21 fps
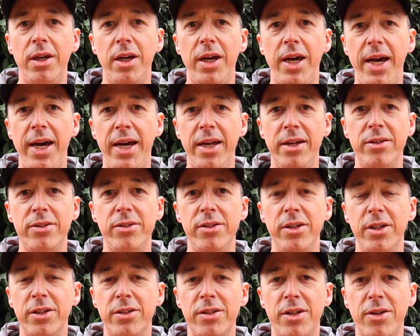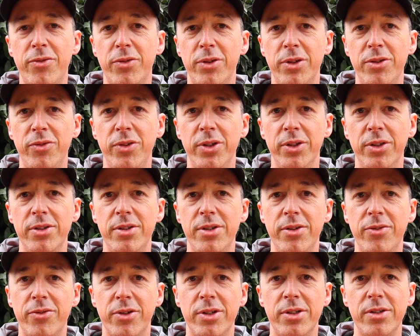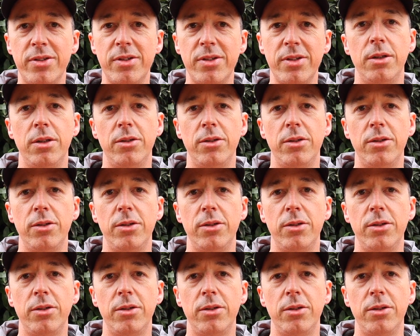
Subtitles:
and you can definitely feel the difference.